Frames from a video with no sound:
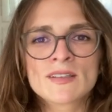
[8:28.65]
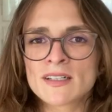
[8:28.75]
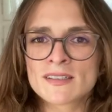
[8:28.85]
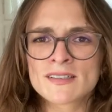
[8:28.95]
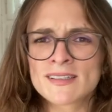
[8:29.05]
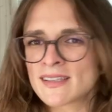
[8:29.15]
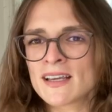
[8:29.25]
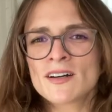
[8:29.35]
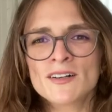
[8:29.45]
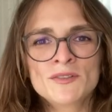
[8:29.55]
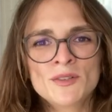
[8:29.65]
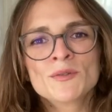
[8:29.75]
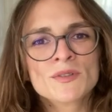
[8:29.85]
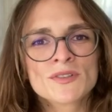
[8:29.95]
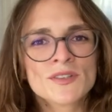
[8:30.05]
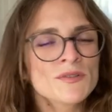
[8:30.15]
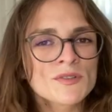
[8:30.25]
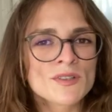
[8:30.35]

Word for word: there's this thing called U equals U?